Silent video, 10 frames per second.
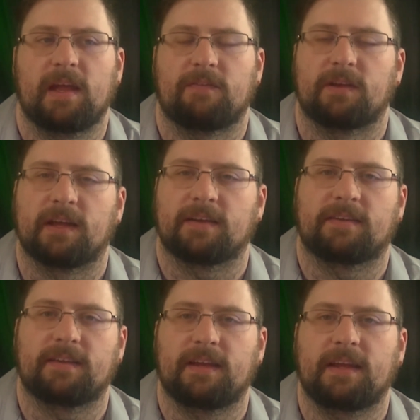If you'd like to
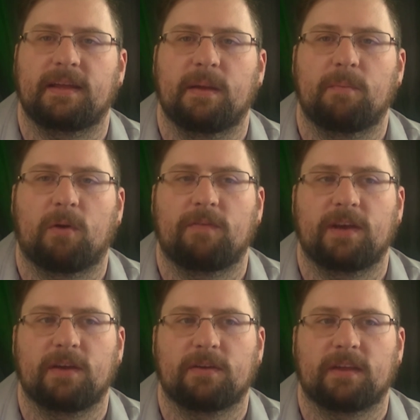see more
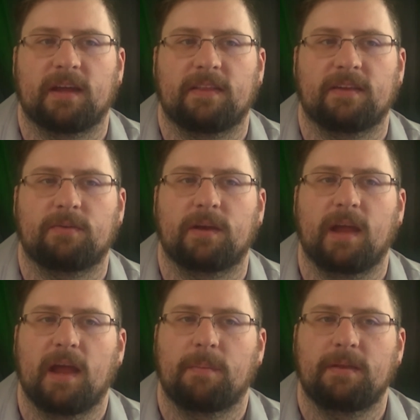videos like this
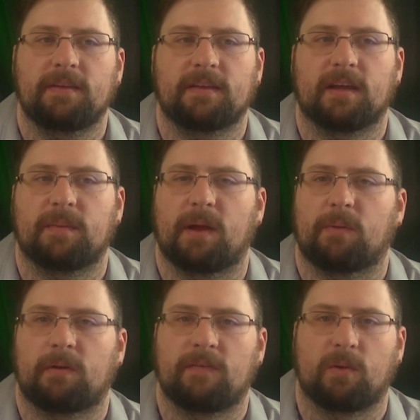one, please click on my
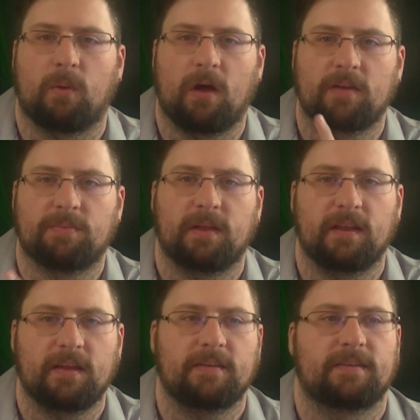Revit Walls
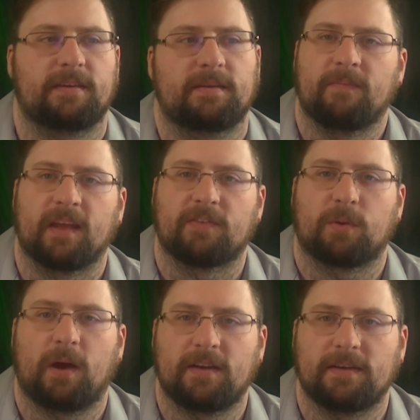playlist. Thanks
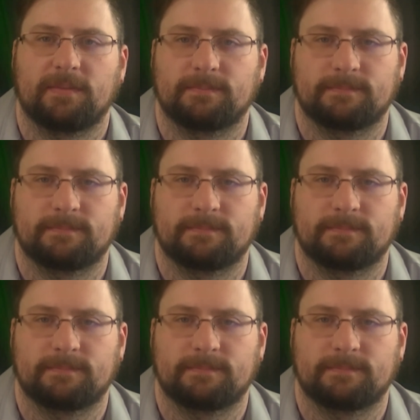for watching.